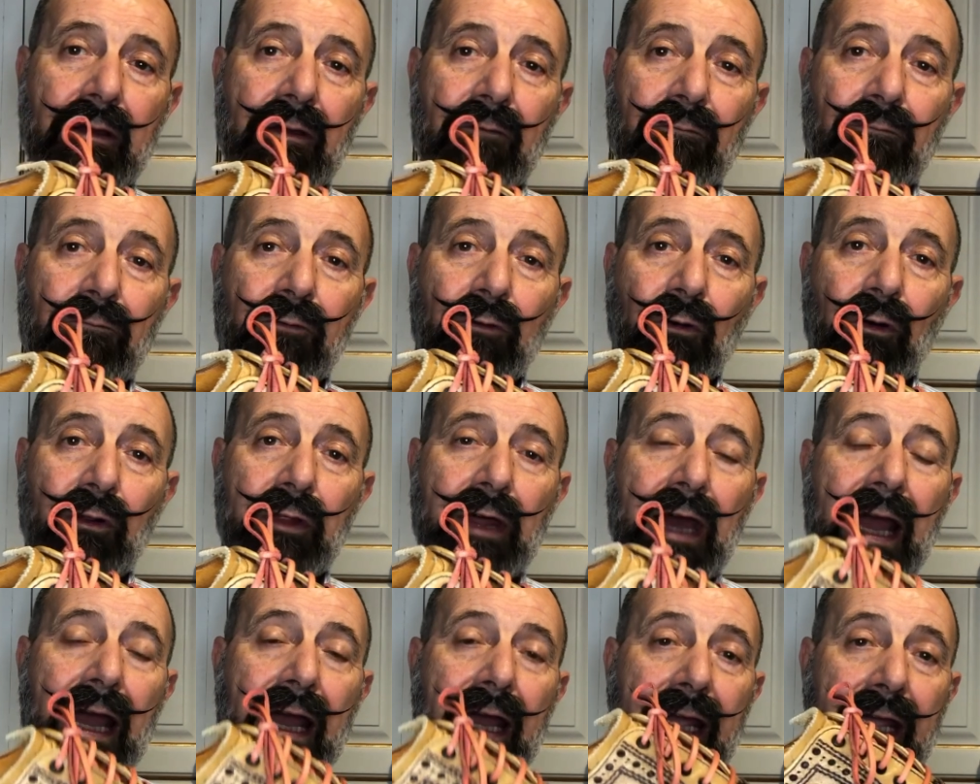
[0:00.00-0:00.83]
for
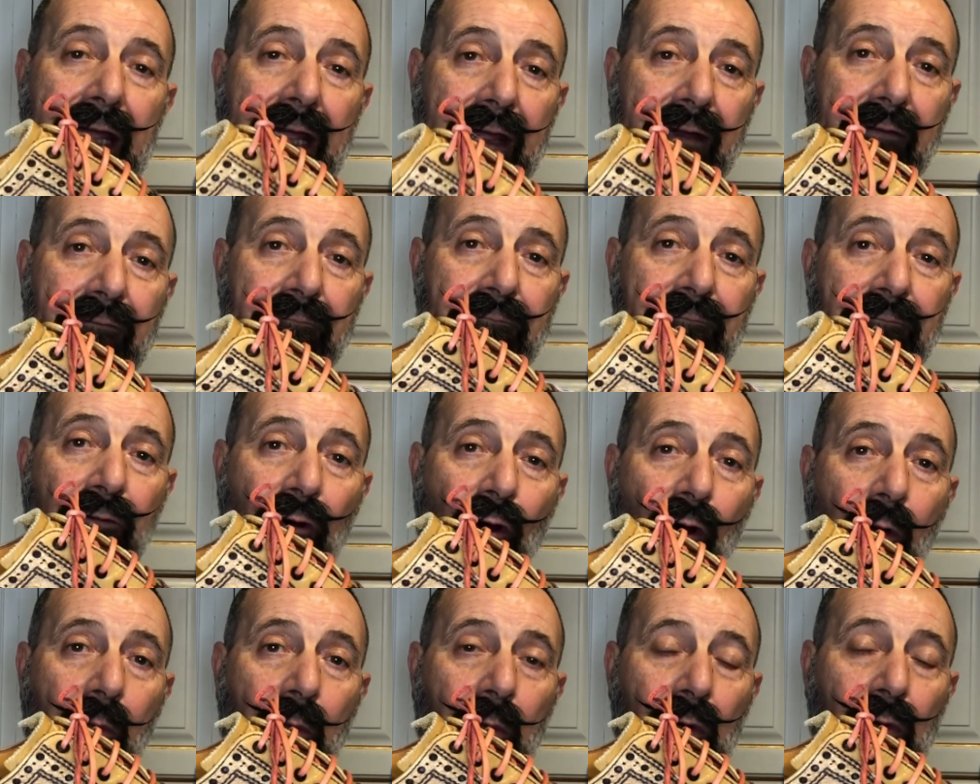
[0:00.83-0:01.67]
that
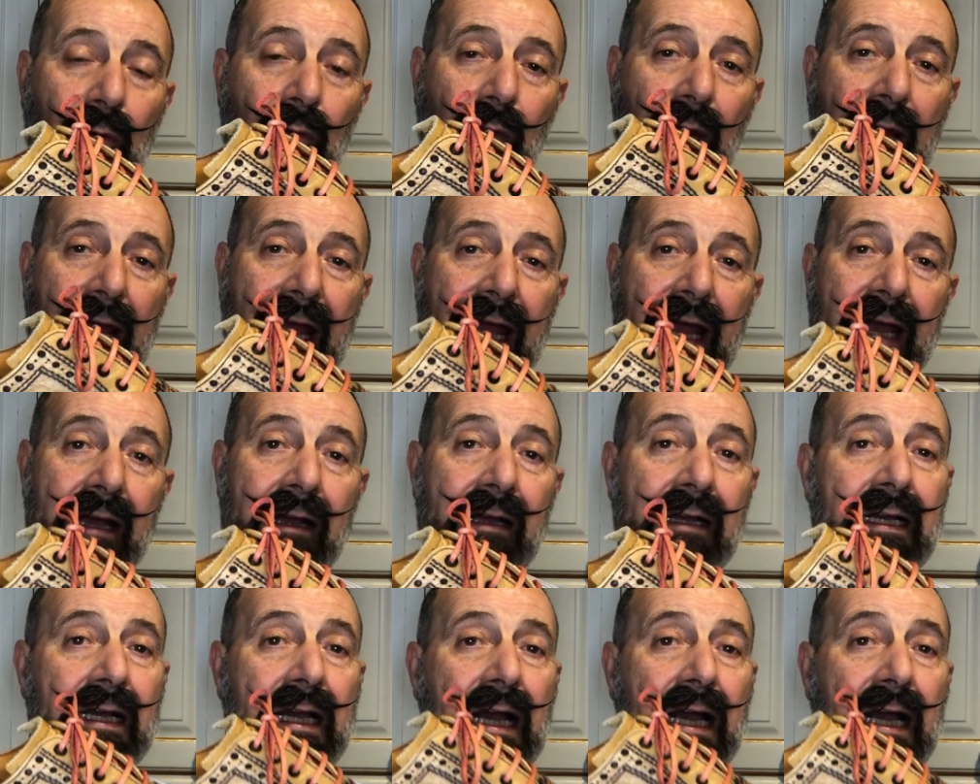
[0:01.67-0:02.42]
informal wear,